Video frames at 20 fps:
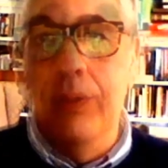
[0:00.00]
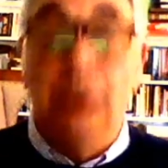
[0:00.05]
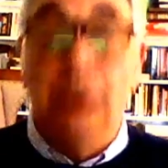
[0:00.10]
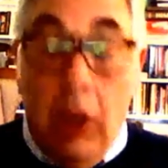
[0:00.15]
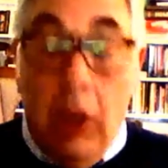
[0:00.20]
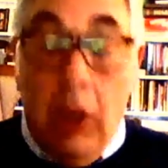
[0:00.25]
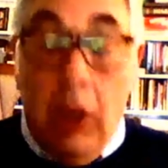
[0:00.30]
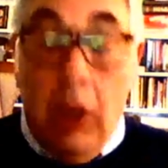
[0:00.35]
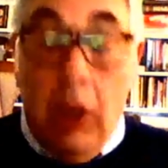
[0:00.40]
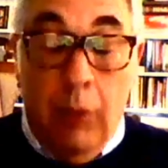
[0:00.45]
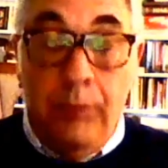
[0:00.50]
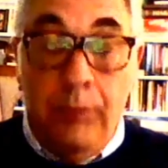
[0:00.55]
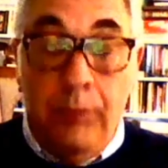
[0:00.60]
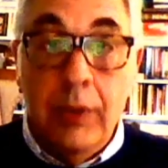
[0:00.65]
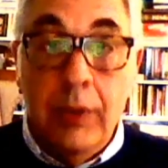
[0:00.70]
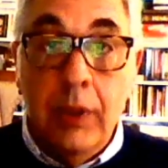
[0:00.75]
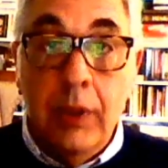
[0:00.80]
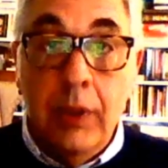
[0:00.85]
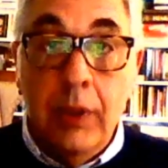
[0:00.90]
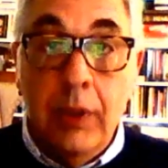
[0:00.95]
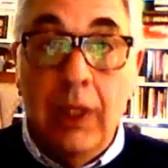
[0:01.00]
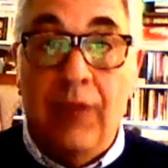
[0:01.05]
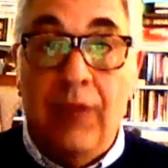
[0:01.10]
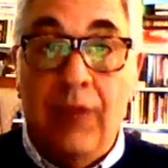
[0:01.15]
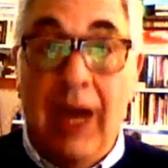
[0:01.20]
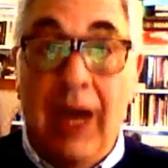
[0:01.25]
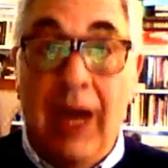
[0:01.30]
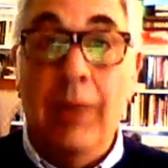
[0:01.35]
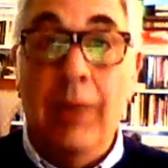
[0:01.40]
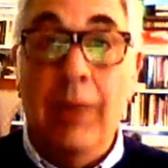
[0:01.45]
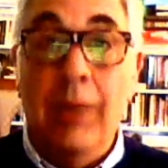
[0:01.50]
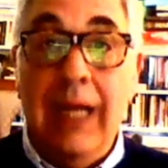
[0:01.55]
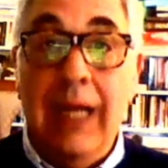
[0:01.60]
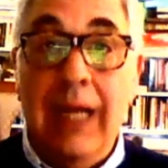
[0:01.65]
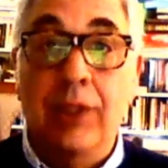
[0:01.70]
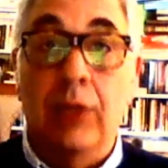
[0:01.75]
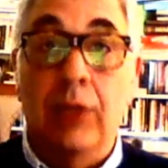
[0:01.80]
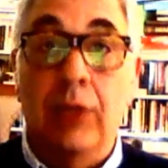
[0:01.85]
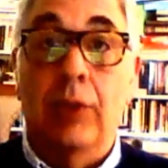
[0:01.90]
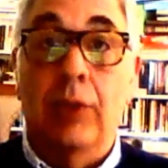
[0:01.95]
So, if I
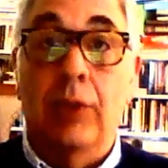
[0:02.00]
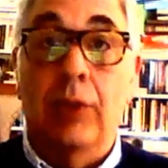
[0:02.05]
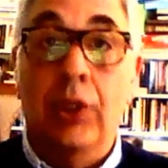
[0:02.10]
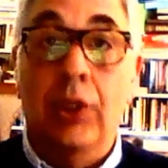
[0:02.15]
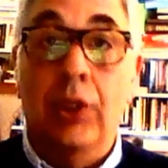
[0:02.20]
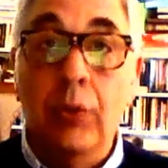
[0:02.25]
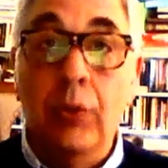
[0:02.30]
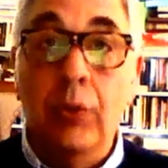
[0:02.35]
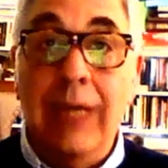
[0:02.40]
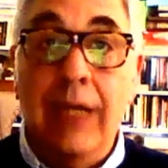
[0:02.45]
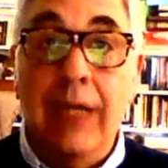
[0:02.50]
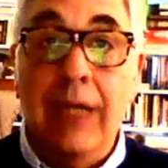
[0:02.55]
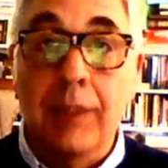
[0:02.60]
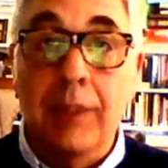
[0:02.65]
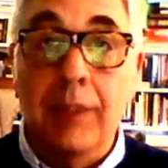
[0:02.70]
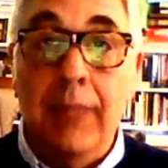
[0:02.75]
react to you or you react